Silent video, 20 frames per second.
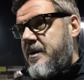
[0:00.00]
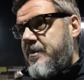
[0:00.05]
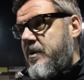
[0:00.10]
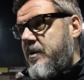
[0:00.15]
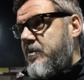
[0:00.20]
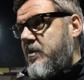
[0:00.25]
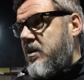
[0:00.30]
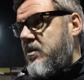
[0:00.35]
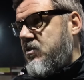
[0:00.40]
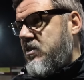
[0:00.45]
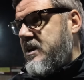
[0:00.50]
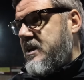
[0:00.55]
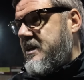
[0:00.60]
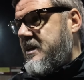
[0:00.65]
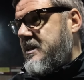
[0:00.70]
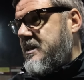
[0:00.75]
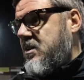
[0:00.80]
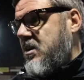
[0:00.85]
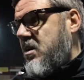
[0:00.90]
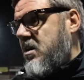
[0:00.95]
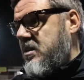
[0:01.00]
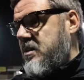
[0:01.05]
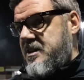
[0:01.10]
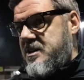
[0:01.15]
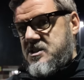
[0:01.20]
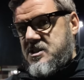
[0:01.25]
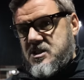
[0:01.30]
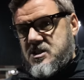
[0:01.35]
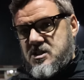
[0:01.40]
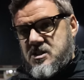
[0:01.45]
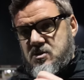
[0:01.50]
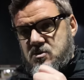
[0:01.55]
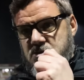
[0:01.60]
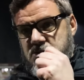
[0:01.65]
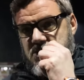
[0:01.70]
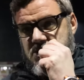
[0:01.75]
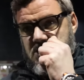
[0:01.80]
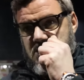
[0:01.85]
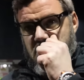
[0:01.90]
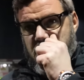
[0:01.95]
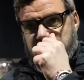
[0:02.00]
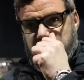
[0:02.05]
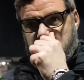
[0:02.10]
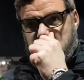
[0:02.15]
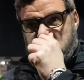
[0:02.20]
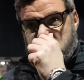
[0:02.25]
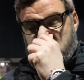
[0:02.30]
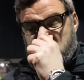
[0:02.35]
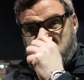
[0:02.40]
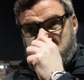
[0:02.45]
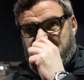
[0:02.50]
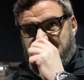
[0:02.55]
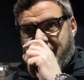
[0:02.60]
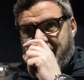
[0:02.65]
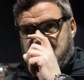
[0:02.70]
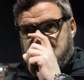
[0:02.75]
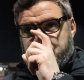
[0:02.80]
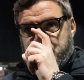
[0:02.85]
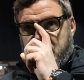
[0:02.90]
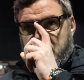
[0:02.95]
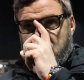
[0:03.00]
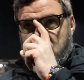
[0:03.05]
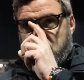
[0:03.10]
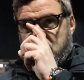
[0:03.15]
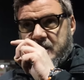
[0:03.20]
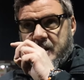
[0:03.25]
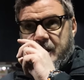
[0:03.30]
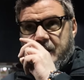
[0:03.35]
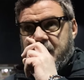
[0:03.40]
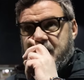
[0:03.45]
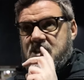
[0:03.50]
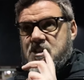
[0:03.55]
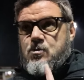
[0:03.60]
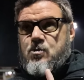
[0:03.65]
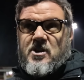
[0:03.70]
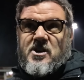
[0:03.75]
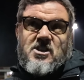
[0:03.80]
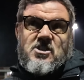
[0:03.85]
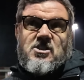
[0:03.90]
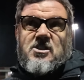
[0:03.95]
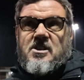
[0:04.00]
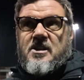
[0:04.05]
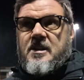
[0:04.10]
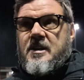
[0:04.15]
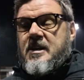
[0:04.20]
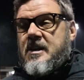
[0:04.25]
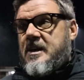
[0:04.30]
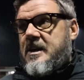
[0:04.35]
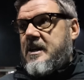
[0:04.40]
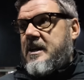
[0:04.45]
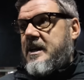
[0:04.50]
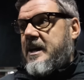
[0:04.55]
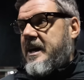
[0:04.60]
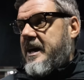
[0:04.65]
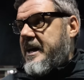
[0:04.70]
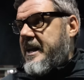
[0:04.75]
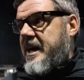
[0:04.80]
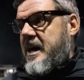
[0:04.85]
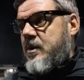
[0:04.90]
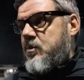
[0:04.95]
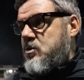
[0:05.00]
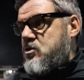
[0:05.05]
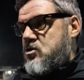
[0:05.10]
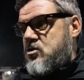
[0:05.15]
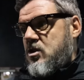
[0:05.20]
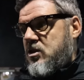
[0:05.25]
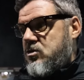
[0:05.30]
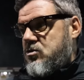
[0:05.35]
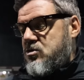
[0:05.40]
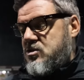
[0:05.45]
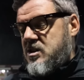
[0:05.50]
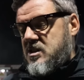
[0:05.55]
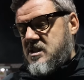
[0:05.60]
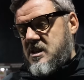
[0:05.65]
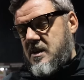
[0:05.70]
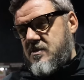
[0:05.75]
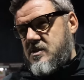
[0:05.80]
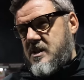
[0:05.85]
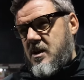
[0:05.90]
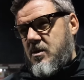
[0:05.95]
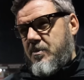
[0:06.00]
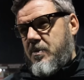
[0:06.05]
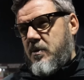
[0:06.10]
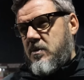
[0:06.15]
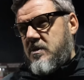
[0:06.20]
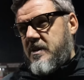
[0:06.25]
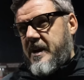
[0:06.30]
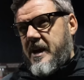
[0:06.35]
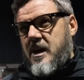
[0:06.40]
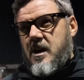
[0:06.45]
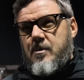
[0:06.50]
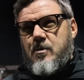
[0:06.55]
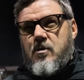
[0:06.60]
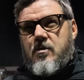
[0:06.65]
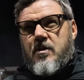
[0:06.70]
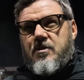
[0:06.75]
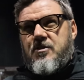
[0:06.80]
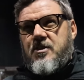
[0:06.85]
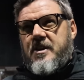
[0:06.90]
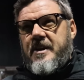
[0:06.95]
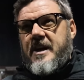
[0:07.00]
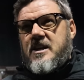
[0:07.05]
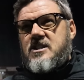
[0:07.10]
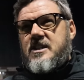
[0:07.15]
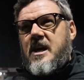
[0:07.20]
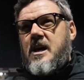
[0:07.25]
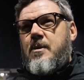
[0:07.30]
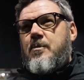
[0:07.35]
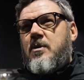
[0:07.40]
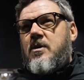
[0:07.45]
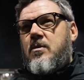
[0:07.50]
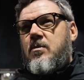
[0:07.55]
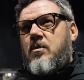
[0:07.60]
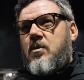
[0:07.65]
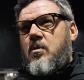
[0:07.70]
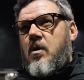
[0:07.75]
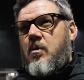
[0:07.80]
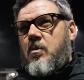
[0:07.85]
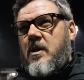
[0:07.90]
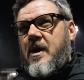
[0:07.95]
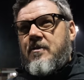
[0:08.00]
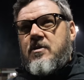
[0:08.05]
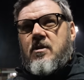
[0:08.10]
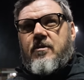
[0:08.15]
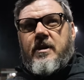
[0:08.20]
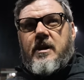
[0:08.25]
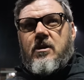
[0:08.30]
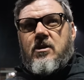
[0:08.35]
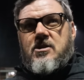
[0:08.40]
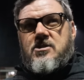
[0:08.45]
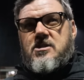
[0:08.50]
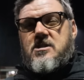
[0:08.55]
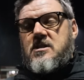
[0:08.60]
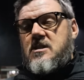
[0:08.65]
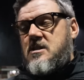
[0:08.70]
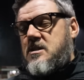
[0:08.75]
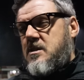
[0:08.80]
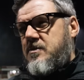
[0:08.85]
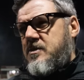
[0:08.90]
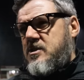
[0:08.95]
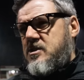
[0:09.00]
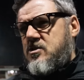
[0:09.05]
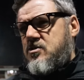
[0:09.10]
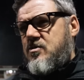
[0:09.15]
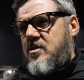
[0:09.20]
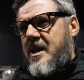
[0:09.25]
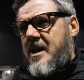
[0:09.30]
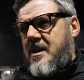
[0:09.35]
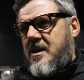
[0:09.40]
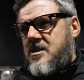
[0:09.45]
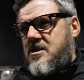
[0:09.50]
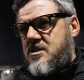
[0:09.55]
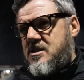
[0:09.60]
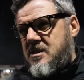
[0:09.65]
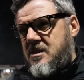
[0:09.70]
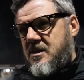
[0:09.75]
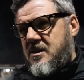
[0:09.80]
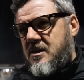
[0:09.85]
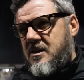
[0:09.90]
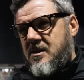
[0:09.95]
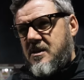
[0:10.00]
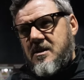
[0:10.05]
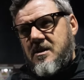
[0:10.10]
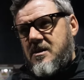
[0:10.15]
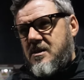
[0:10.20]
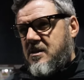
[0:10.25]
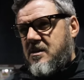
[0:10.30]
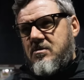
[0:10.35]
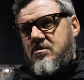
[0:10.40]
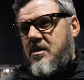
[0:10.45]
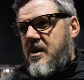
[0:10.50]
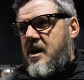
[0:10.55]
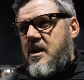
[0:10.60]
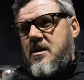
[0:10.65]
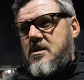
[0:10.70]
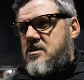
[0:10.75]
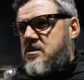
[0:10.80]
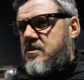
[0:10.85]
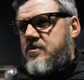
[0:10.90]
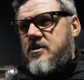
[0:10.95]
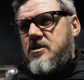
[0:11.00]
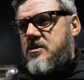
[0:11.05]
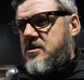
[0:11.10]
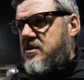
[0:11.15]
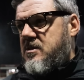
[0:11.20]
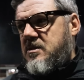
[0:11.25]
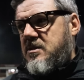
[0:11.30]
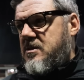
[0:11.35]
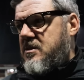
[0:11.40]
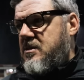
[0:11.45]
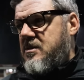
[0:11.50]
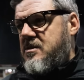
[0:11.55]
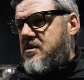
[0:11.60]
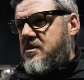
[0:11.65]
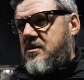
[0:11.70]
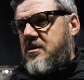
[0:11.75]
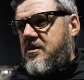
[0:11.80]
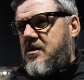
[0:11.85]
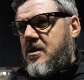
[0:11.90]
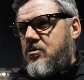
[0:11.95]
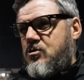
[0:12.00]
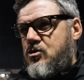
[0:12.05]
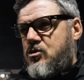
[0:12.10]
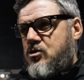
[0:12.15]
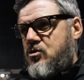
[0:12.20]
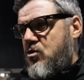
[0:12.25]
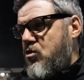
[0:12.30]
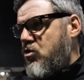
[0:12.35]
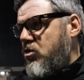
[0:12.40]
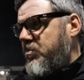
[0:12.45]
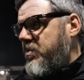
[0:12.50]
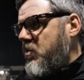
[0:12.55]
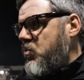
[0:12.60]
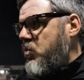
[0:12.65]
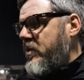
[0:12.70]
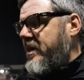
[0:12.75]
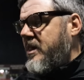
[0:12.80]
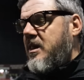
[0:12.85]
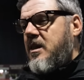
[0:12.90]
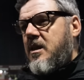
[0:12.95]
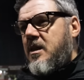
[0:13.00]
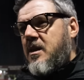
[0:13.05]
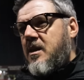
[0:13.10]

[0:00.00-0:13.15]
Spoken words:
I'm not really into all these excuses, so I've got to be honest with you, but it has been a long day, it is what it is. And we just got to dust ourselves down, pull together, move on to the next game. But what we have to realise is this division's relentless. Relentless division. You don't just turn up and win.